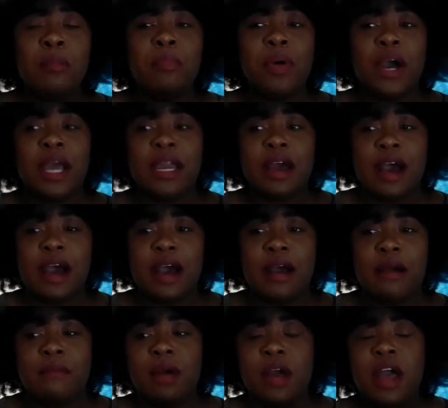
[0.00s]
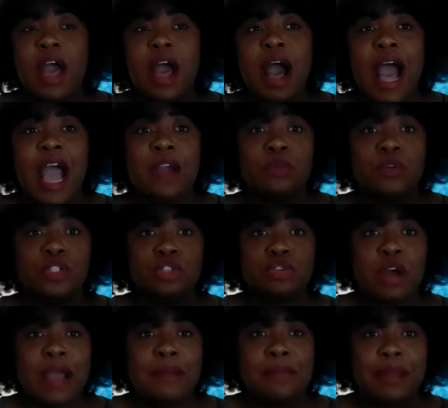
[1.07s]
But I will
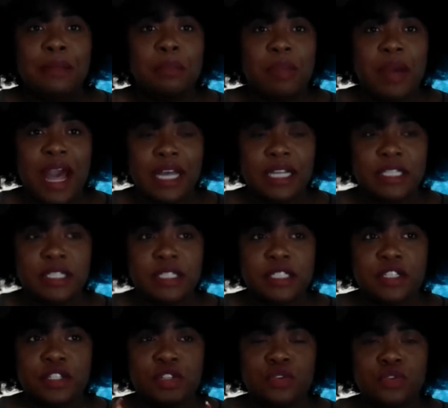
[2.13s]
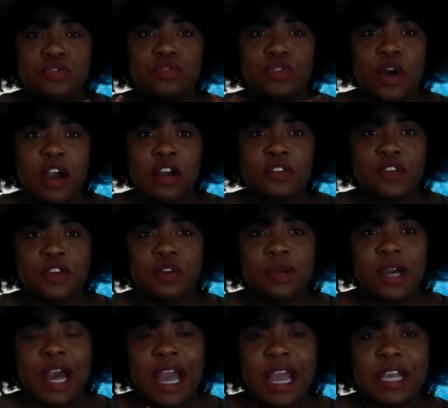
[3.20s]
try my best to vlog for
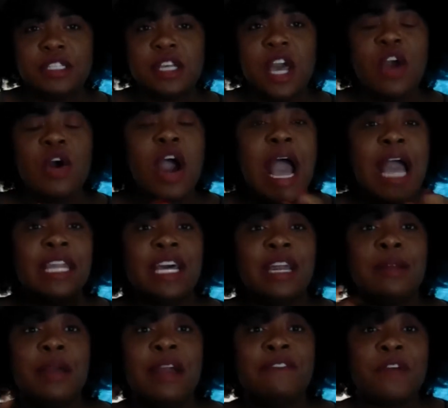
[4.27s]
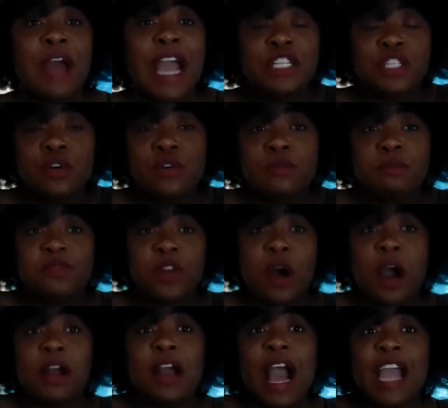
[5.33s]
you guys. And then if I don't
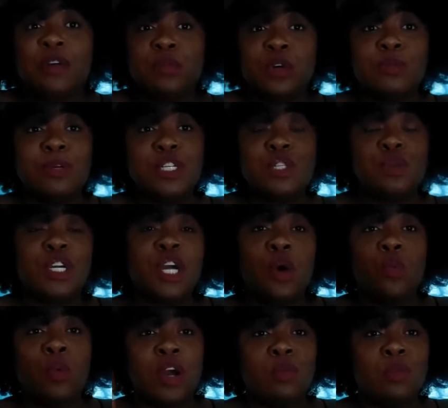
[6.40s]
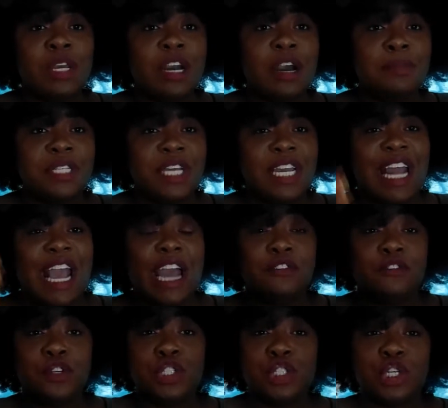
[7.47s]
vlog, I will be doing a 1-week update and
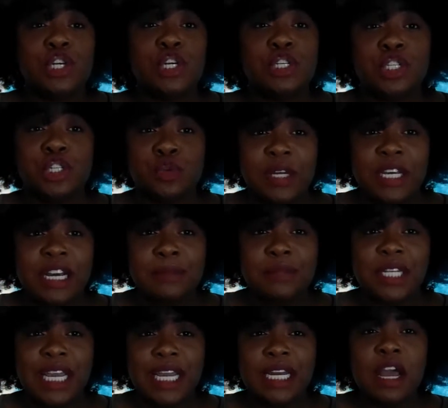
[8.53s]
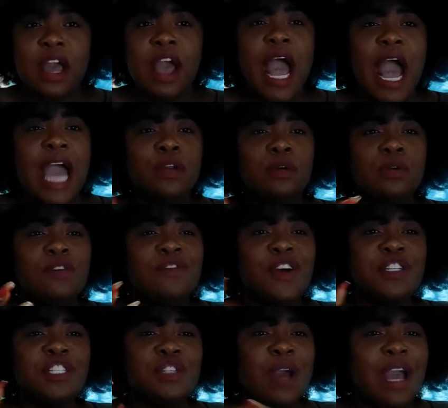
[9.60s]
for sure a 2-week update. I don't know if
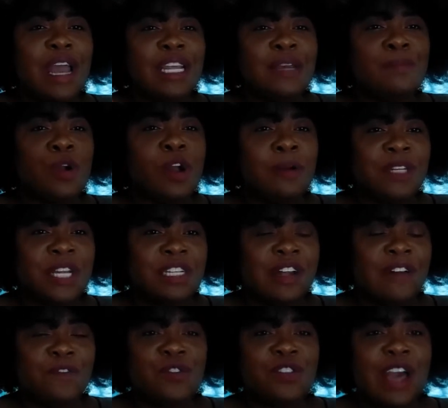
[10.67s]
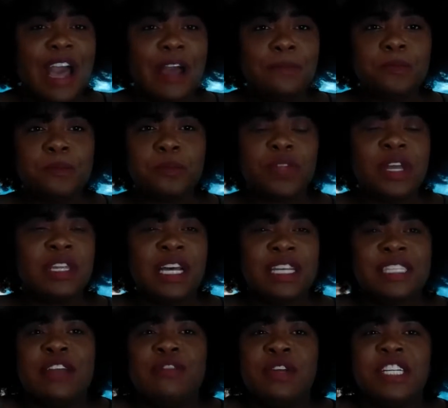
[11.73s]
I'll do any more updates after that
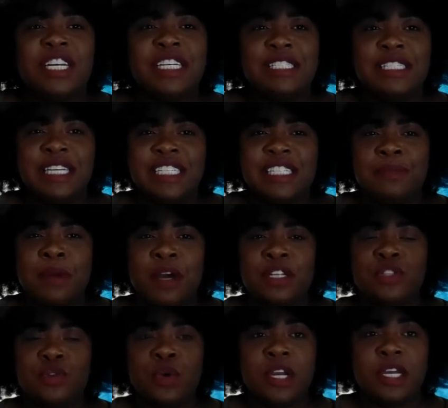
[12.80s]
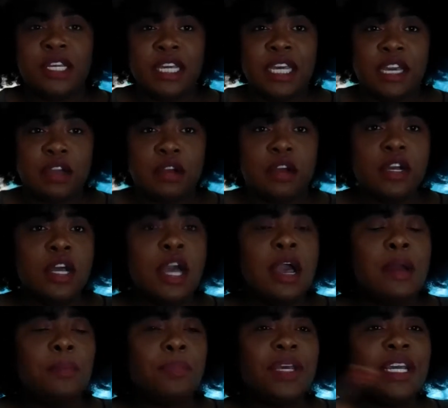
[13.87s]
unless I reach like 6 months or a year,
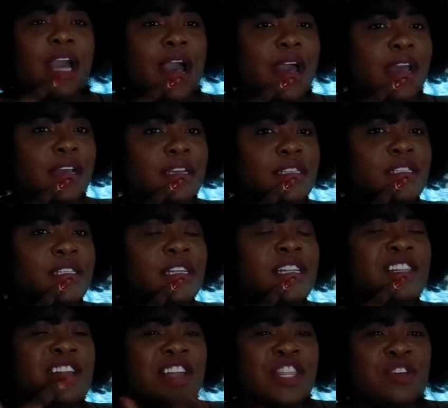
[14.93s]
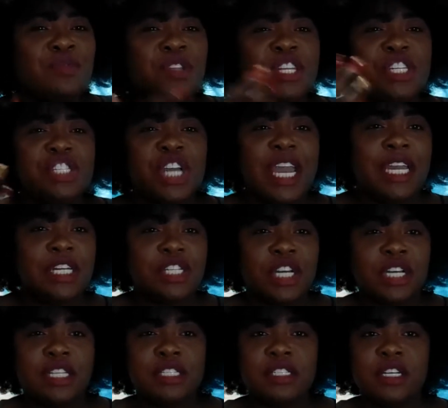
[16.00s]
because nothing really
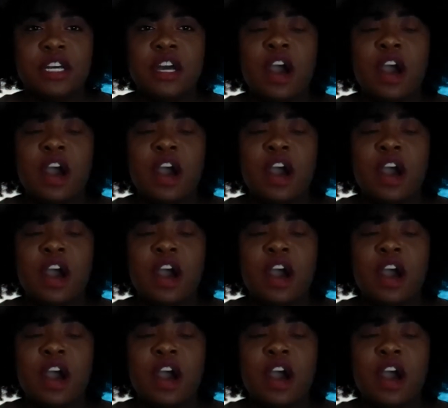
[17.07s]
changes.